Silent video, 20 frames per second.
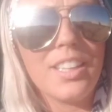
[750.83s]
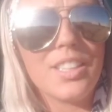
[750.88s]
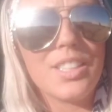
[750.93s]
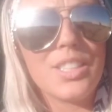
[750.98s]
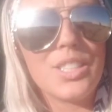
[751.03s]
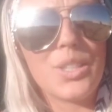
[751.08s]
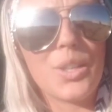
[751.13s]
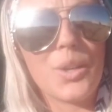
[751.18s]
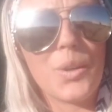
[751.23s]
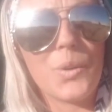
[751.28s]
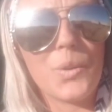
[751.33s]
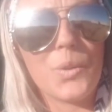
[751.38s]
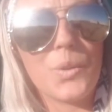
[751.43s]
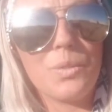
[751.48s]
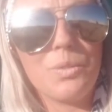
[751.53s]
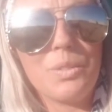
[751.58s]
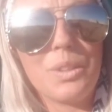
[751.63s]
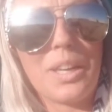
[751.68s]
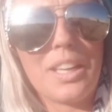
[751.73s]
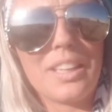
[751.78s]
So,
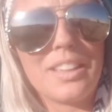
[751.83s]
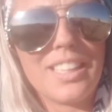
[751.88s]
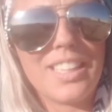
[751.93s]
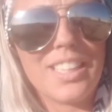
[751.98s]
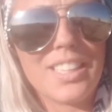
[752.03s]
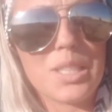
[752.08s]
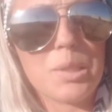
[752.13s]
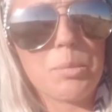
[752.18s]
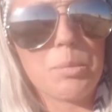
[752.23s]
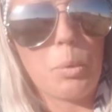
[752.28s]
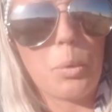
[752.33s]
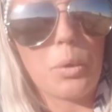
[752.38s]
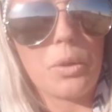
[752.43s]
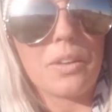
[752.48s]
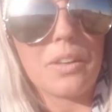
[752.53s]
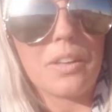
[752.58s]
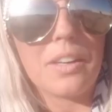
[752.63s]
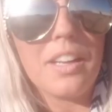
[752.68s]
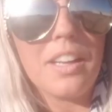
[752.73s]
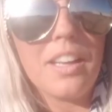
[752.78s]
you know, I think it's
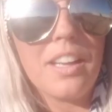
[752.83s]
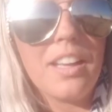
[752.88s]
important.